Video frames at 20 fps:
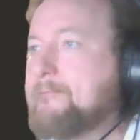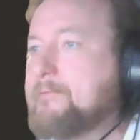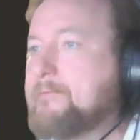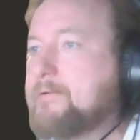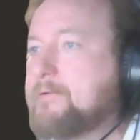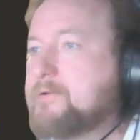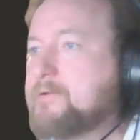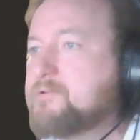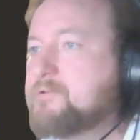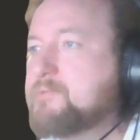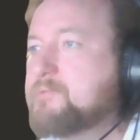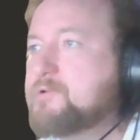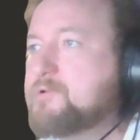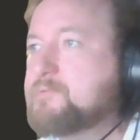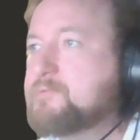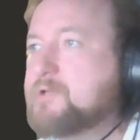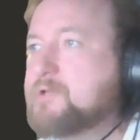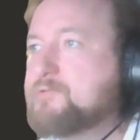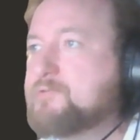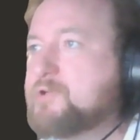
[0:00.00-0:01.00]
because the bishop's
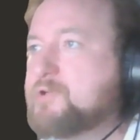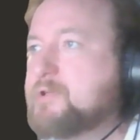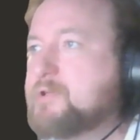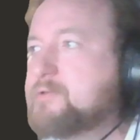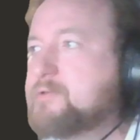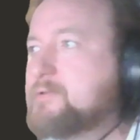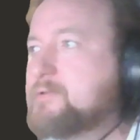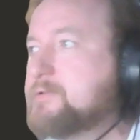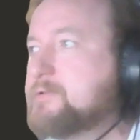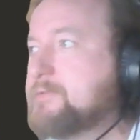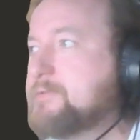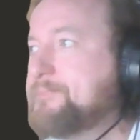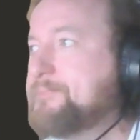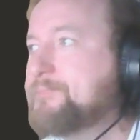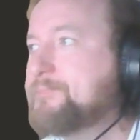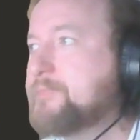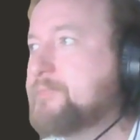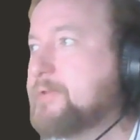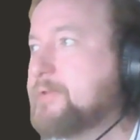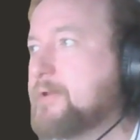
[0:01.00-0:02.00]
covering this,
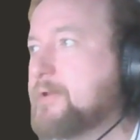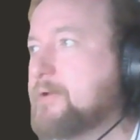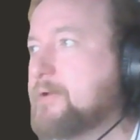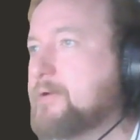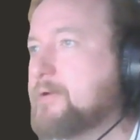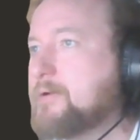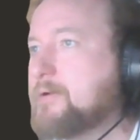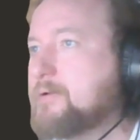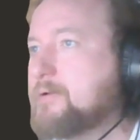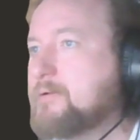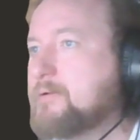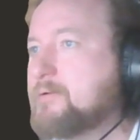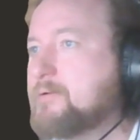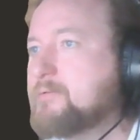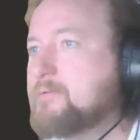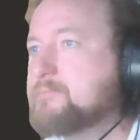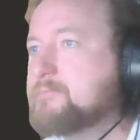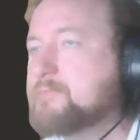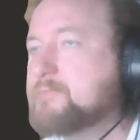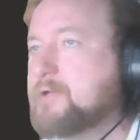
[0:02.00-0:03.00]
and
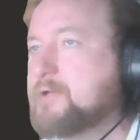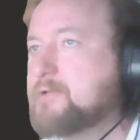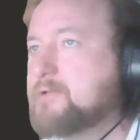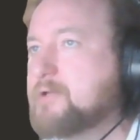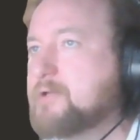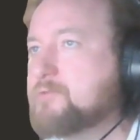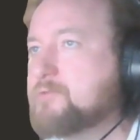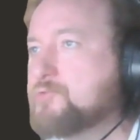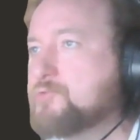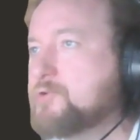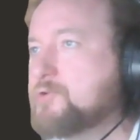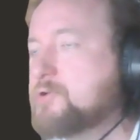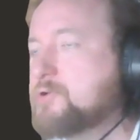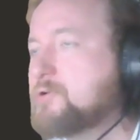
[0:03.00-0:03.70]
I take the rook.